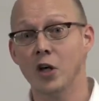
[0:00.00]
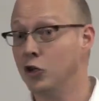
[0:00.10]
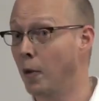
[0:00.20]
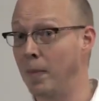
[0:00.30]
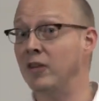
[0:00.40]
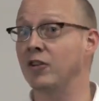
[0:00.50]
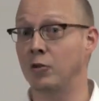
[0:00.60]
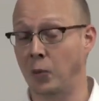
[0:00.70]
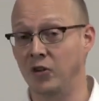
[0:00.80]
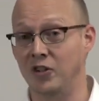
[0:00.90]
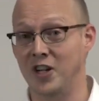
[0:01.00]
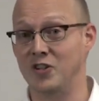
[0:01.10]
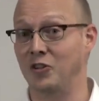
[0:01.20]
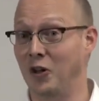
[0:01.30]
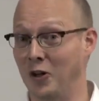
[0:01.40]
Your business
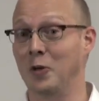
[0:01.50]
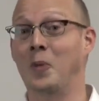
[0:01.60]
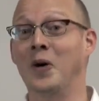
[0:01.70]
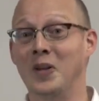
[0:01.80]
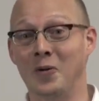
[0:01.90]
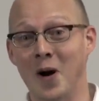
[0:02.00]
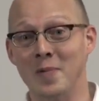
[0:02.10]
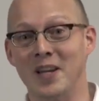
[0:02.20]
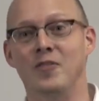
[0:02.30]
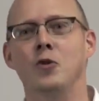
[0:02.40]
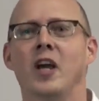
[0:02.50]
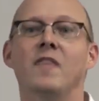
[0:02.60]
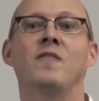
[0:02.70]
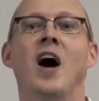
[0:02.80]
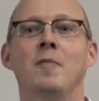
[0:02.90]
presentation is going to look pretty crummy if you
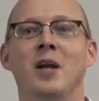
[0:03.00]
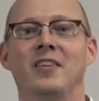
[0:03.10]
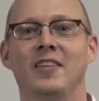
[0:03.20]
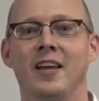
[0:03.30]
get 5 minutes